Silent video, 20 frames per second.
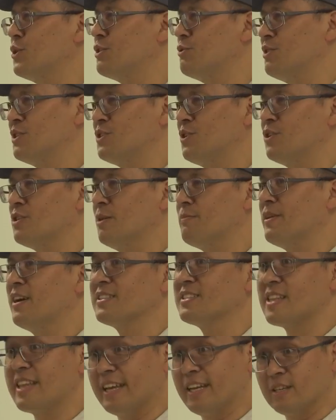on
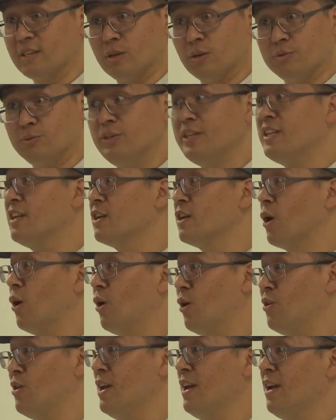cybersecurity
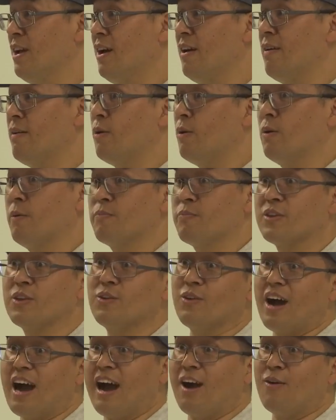concepts and how to
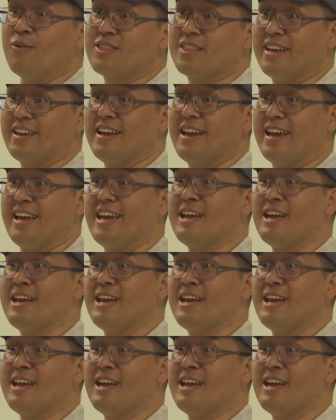teach them in the